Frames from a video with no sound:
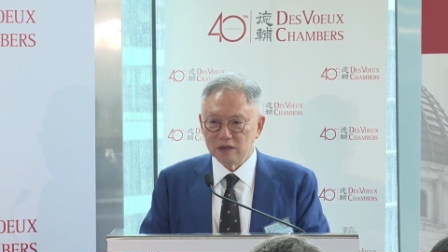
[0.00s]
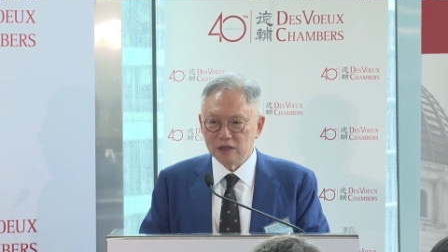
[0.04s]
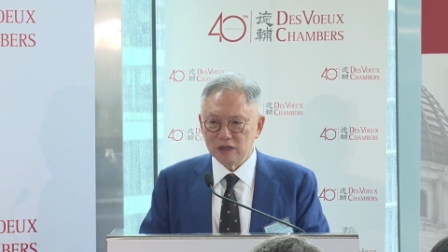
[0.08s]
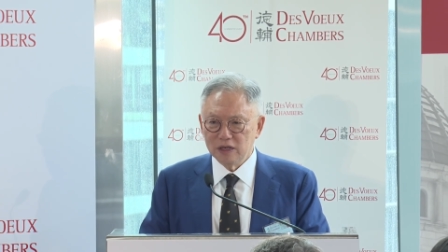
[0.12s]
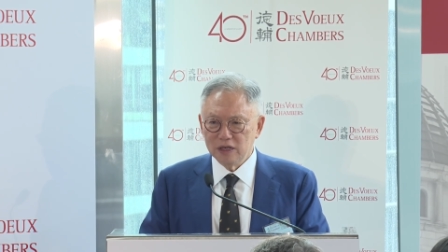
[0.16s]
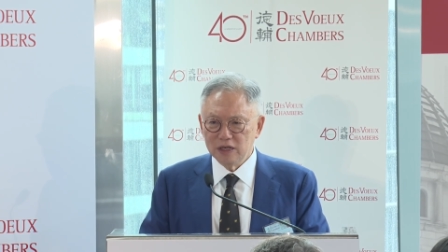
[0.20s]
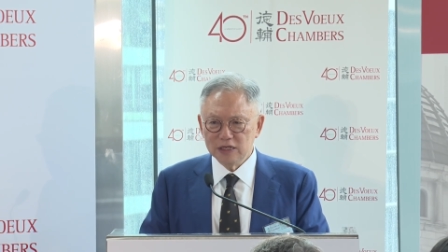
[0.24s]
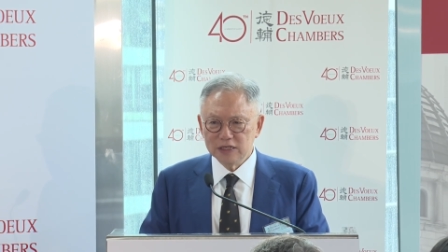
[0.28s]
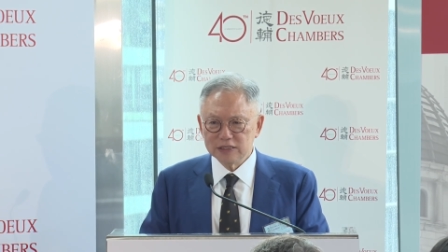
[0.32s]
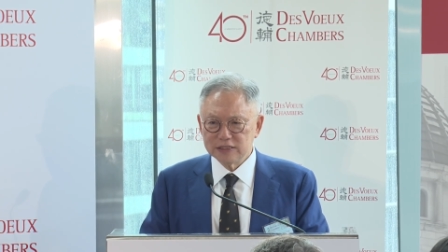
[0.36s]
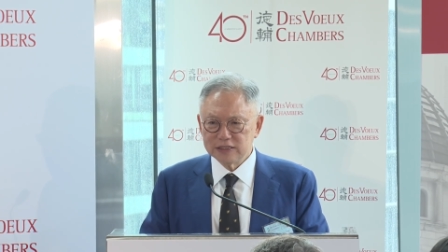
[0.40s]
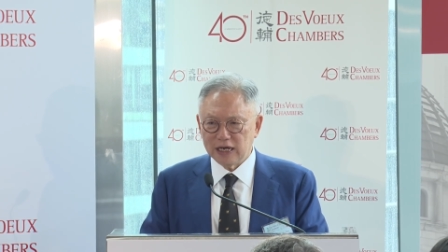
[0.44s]

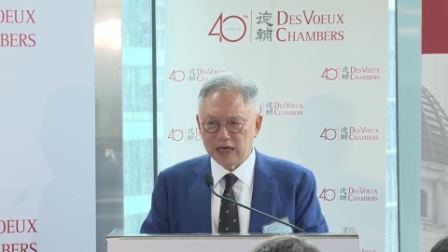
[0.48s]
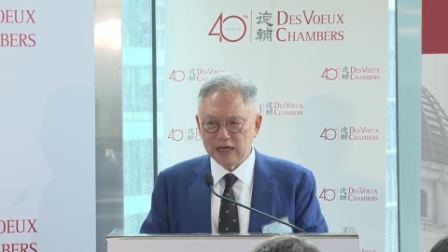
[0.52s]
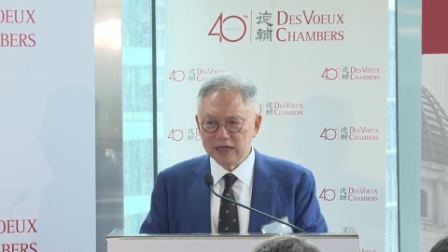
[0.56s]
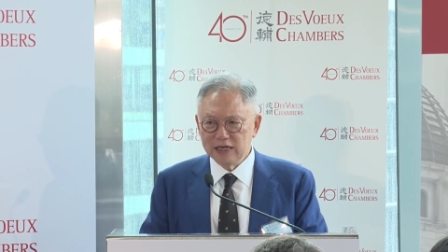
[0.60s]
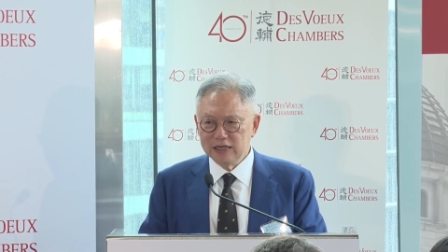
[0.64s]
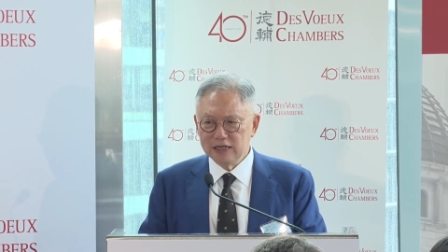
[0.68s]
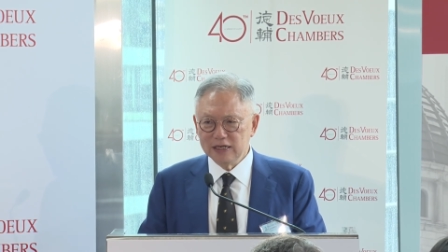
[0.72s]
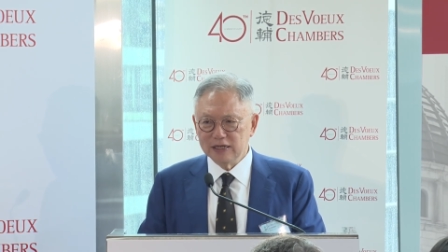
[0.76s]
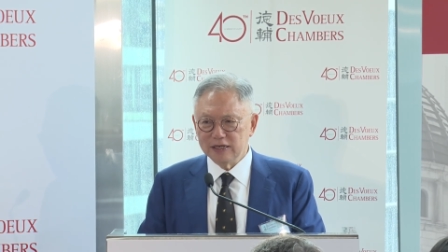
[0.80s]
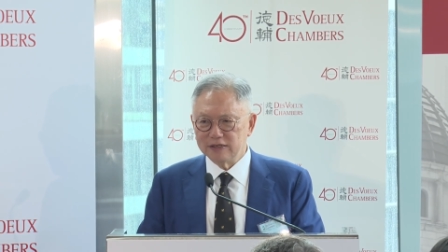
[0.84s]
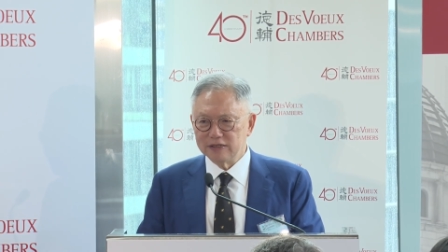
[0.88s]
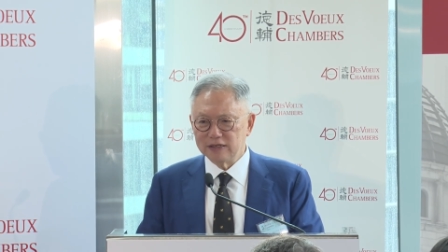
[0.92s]
It is
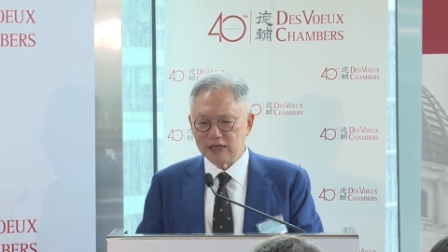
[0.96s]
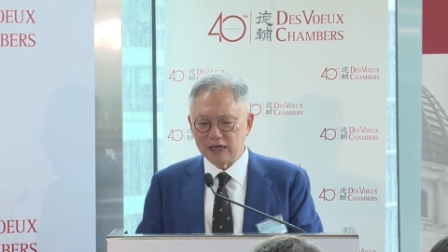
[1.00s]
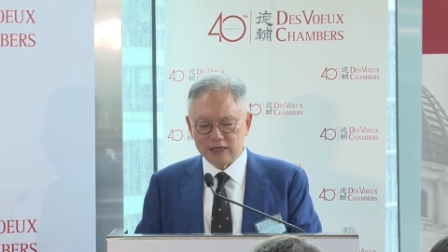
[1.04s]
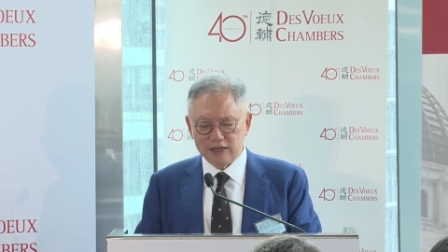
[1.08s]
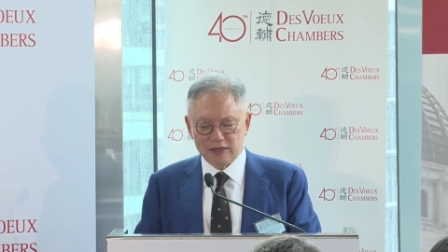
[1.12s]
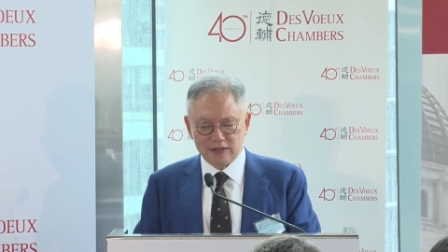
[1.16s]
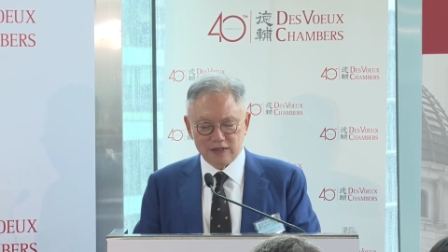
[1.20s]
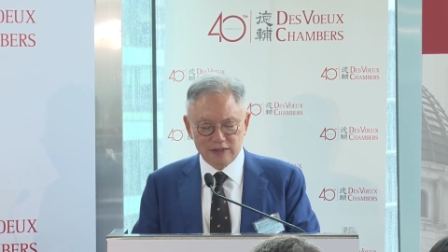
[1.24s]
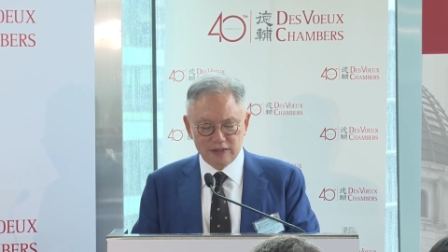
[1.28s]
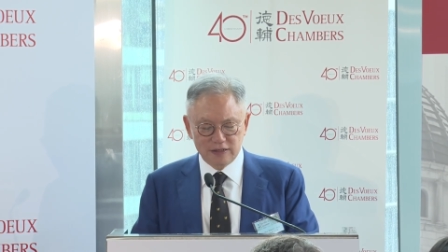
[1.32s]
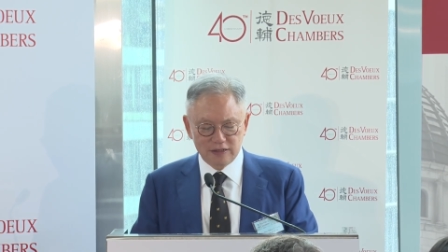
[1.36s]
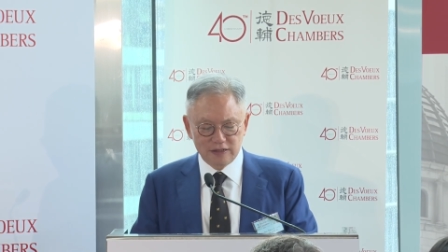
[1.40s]
highly
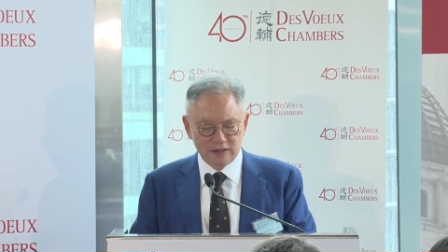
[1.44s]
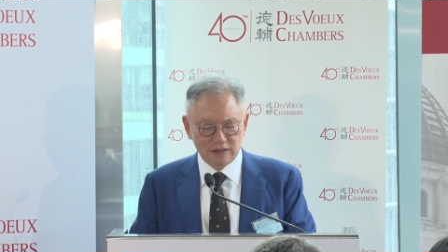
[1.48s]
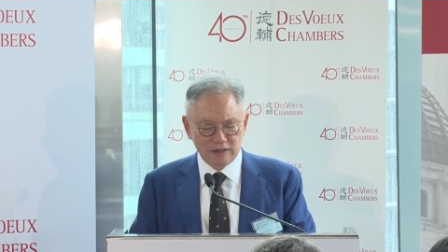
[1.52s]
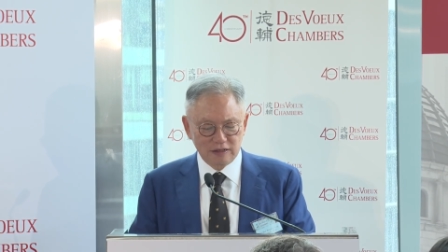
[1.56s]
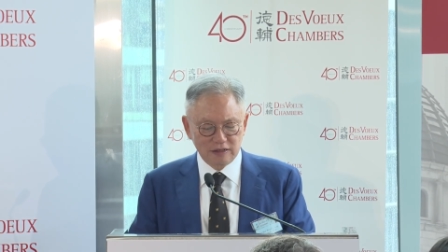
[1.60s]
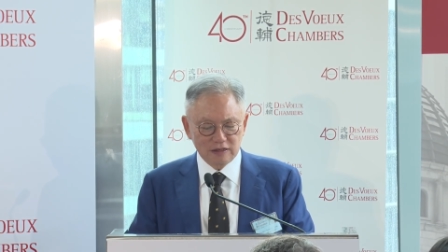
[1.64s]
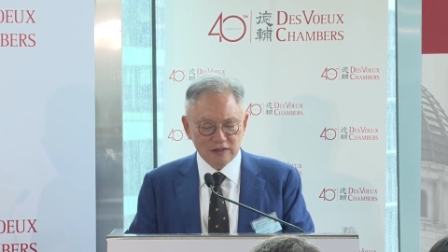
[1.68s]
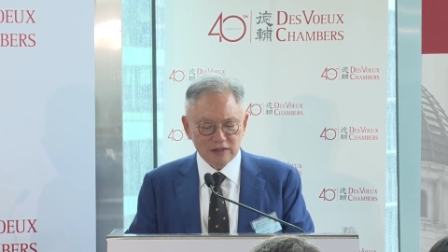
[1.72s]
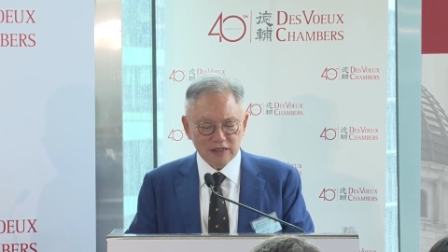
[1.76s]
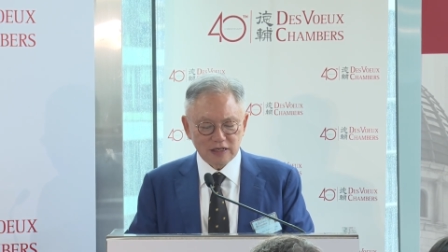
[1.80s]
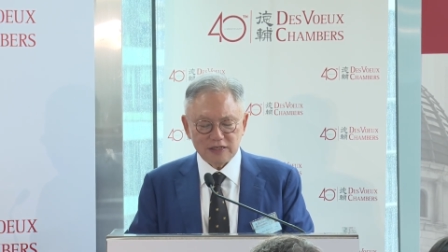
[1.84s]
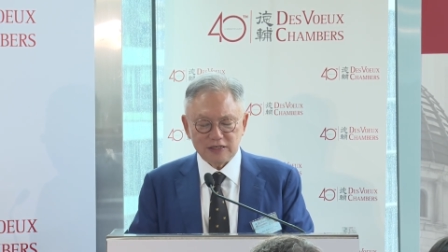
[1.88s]
unlikely
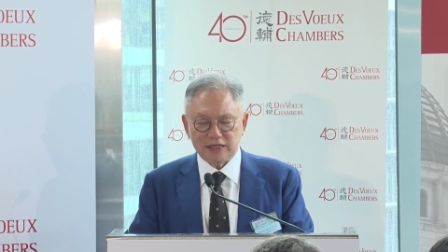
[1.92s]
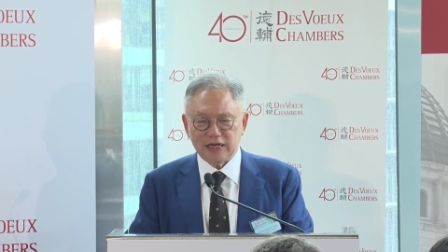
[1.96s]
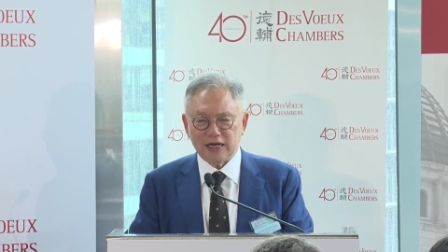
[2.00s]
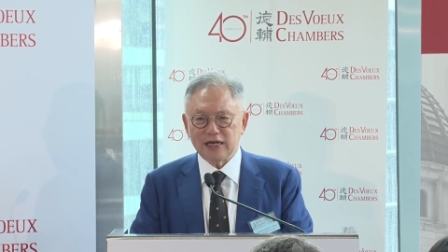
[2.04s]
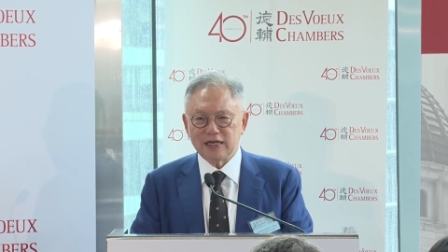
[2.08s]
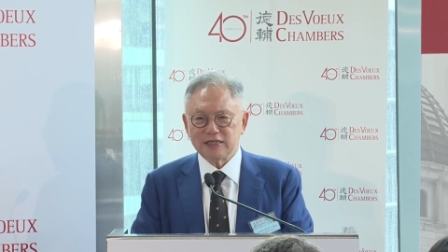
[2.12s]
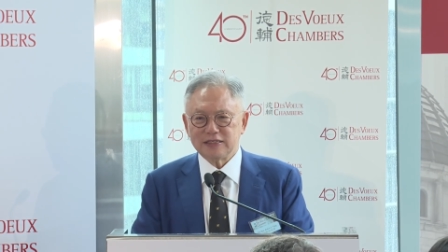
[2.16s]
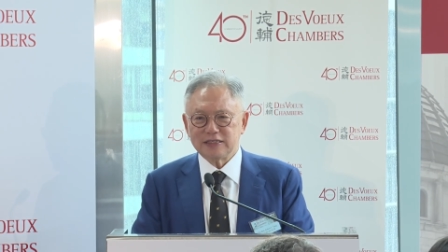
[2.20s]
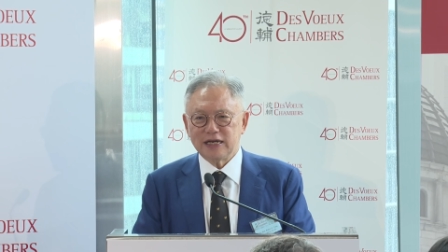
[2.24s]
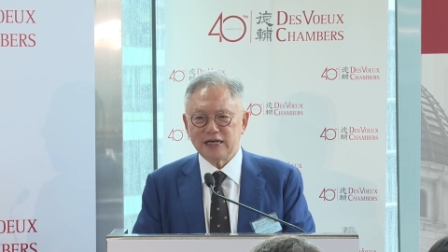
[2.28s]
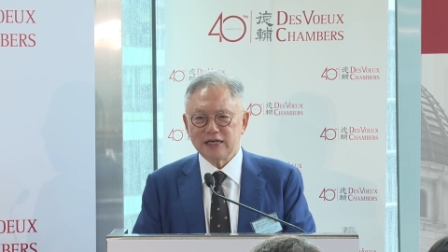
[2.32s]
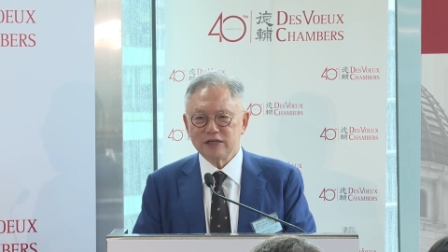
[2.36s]
that there
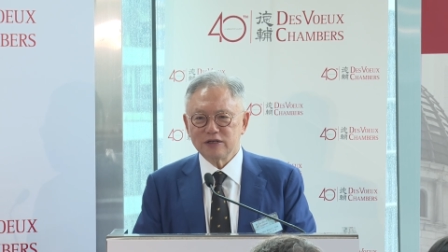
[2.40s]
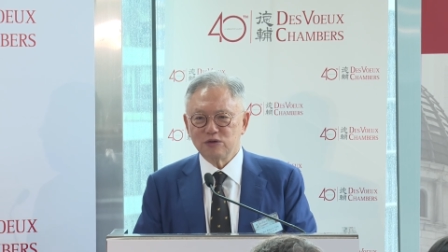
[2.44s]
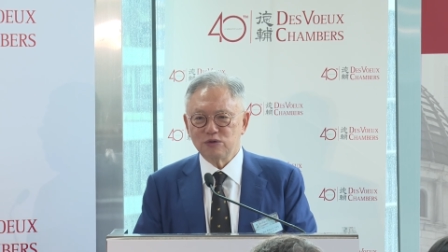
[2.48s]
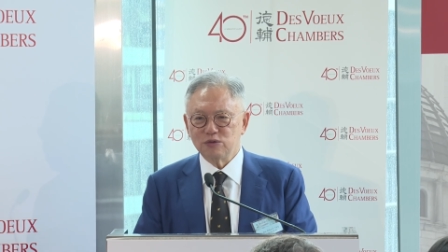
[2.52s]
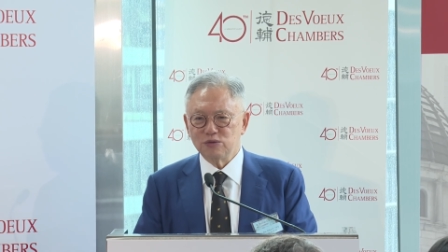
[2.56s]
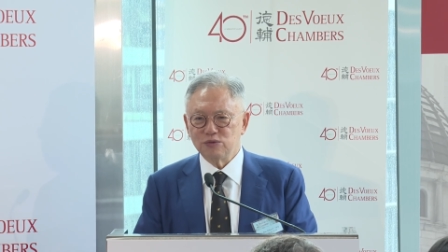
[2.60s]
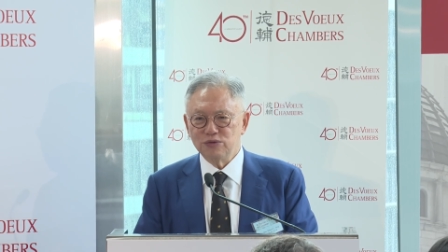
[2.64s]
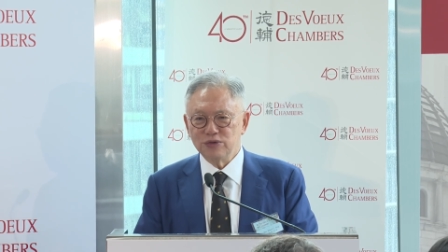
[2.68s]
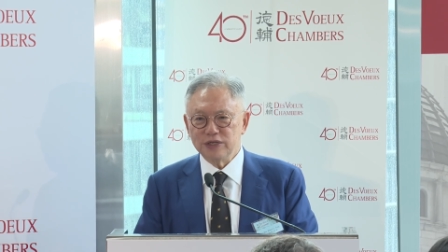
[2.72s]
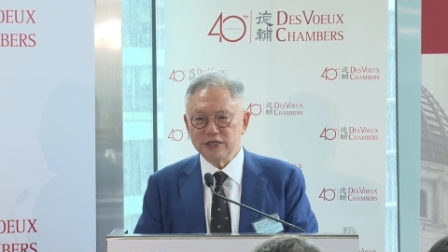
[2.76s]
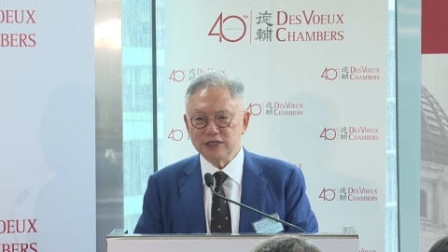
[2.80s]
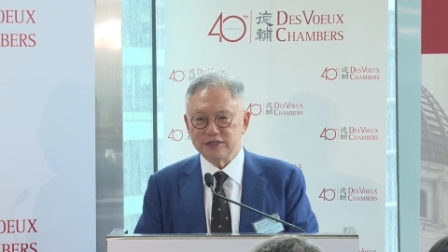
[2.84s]
are 10
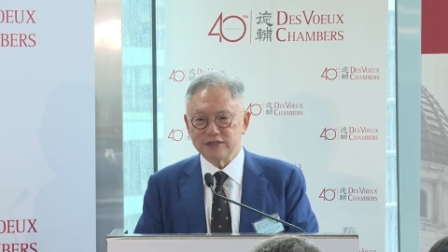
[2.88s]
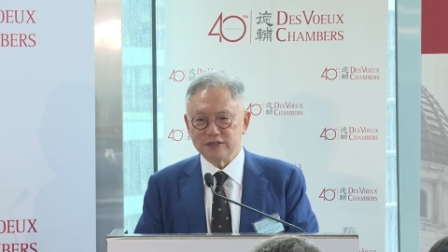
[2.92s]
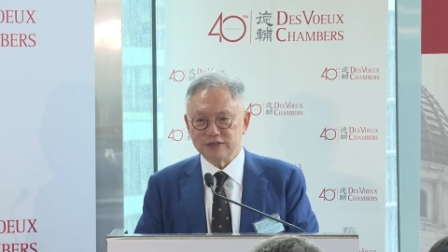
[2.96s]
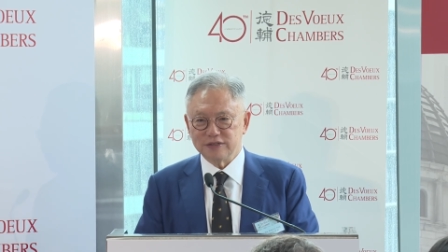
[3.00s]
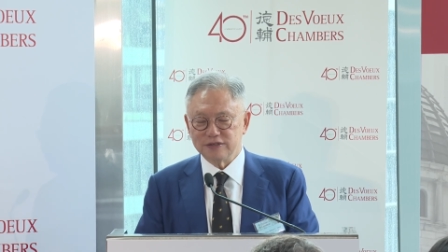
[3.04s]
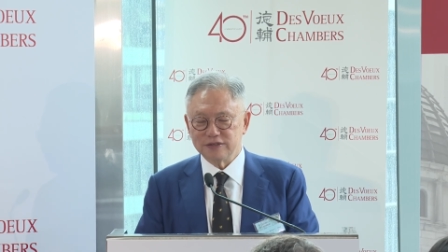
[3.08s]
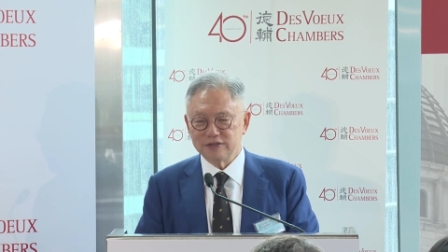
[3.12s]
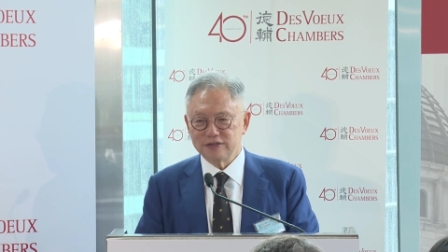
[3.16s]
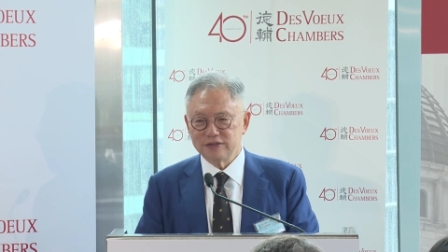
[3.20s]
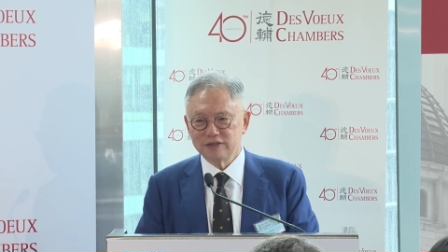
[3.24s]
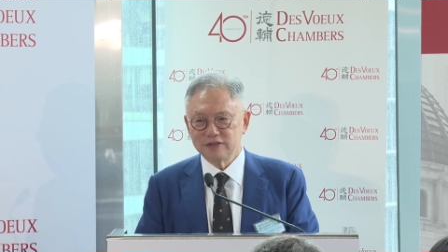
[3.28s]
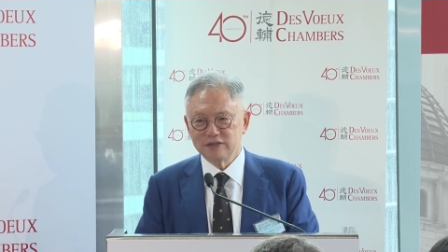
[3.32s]
good
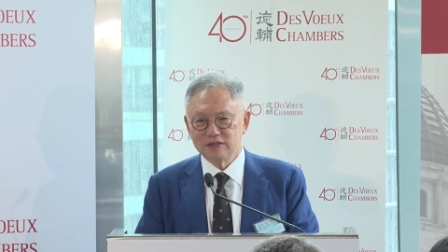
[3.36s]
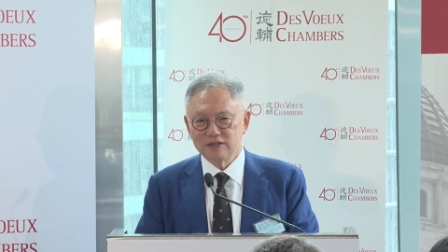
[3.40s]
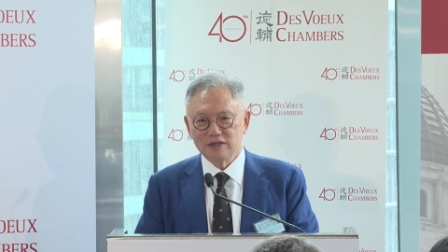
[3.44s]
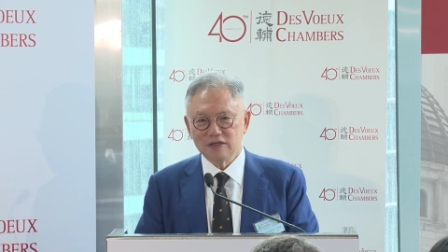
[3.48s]
reasons.